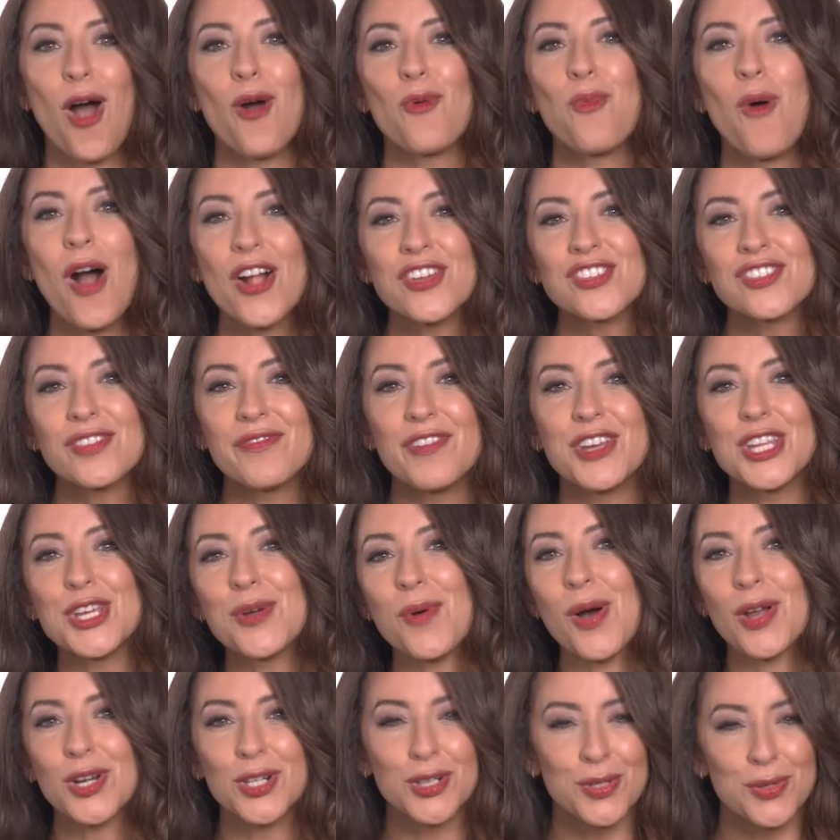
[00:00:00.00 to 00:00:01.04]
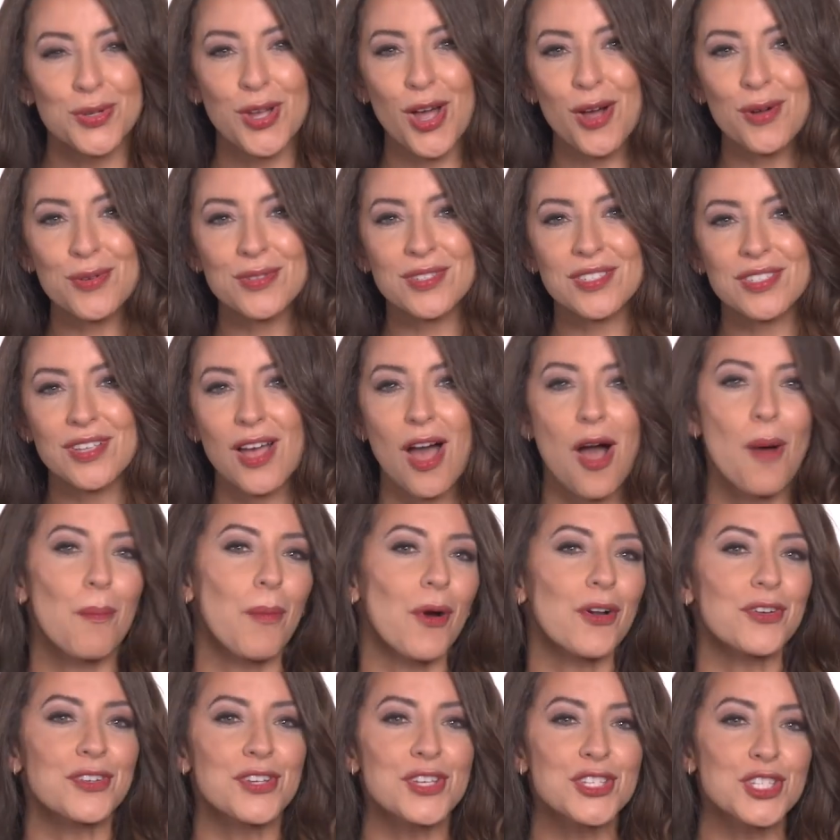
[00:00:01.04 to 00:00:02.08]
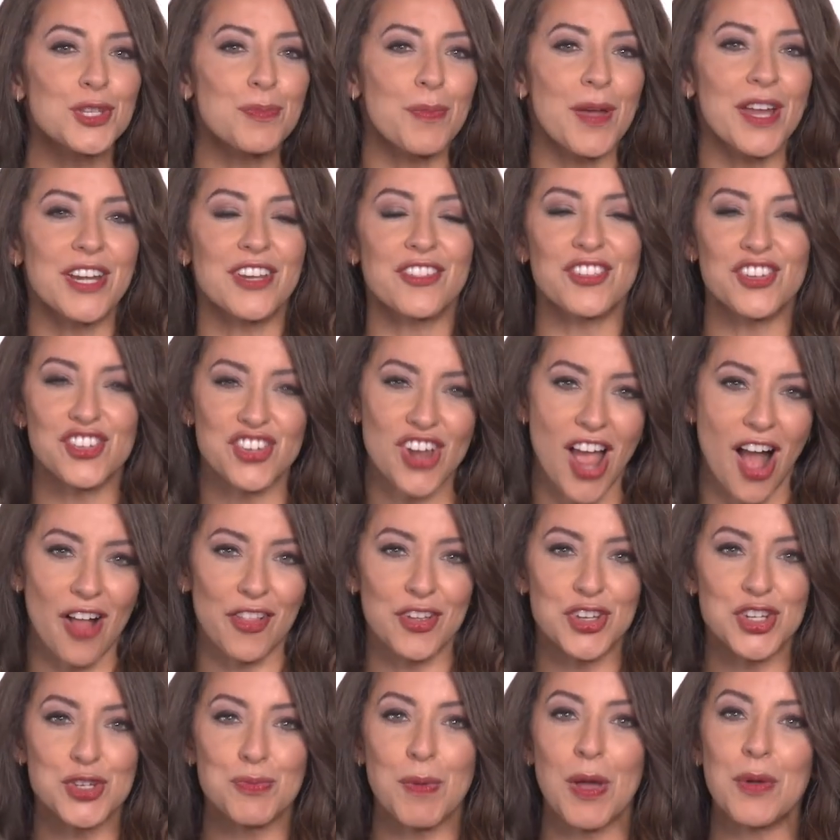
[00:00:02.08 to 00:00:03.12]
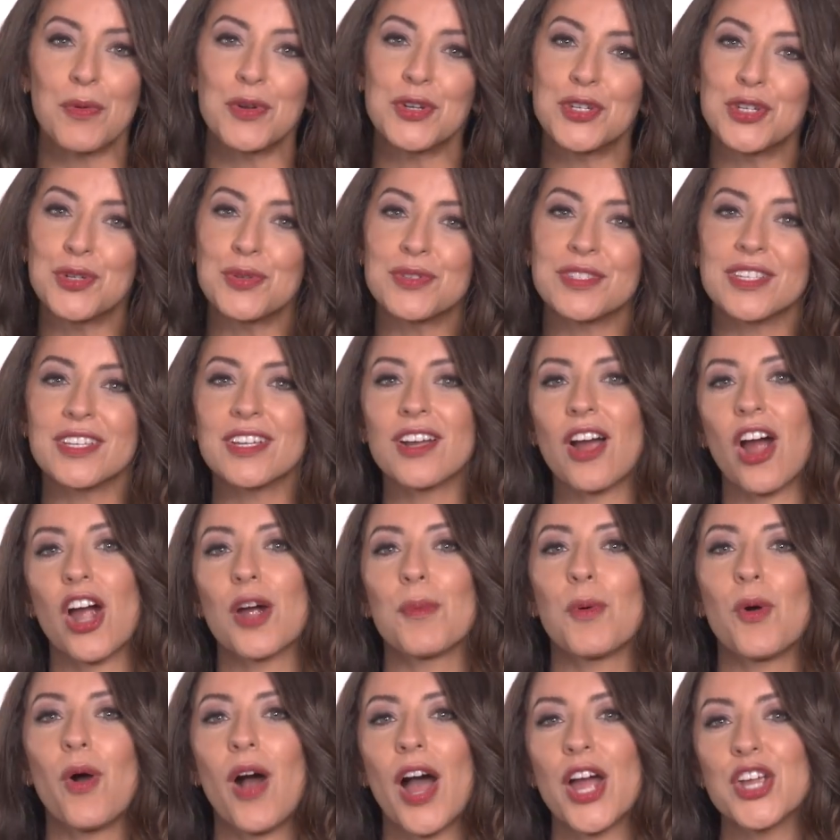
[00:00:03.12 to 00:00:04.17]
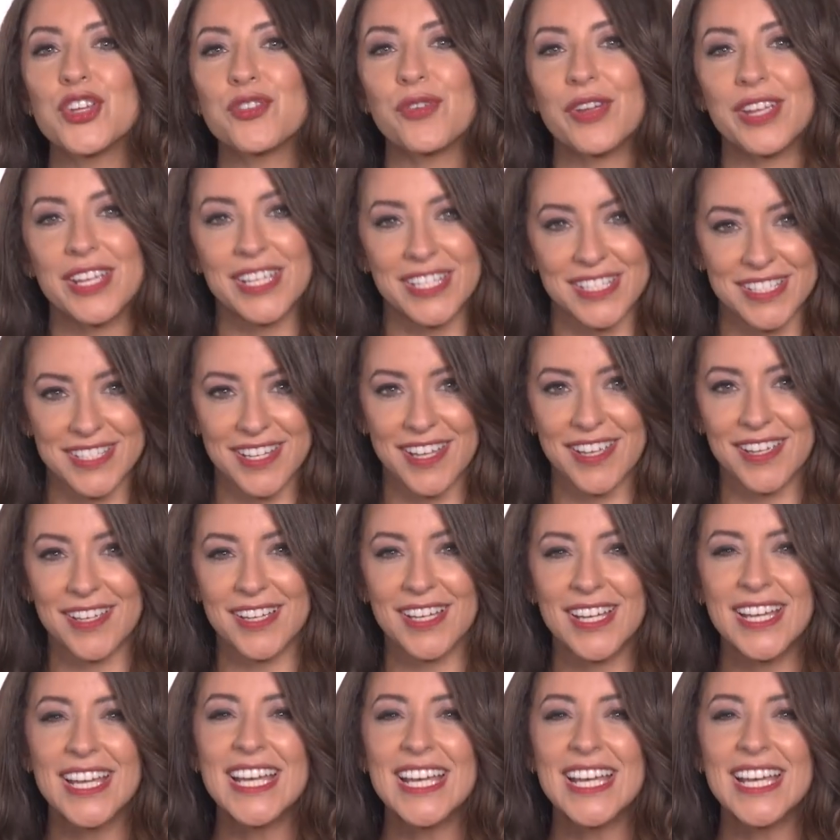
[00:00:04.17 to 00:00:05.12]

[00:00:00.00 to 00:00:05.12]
Watch the video on glucose, participate in the challenge by reducing carbohydrate intake.